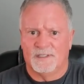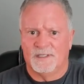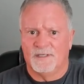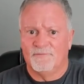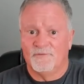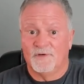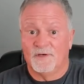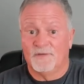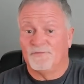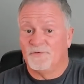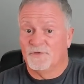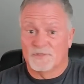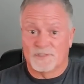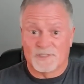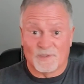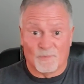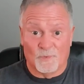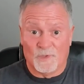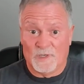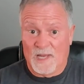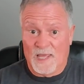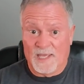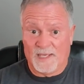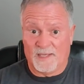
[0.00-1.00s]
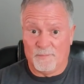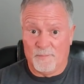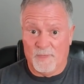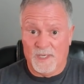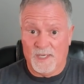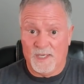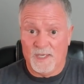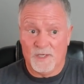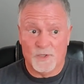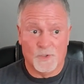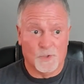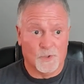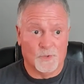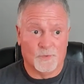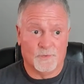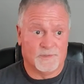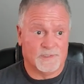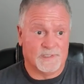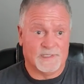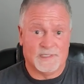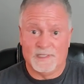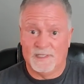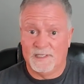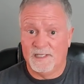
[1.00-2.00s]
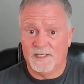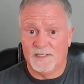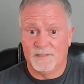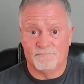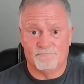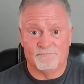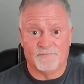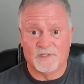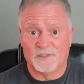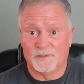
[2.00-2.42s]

even if you're someone like me who can eat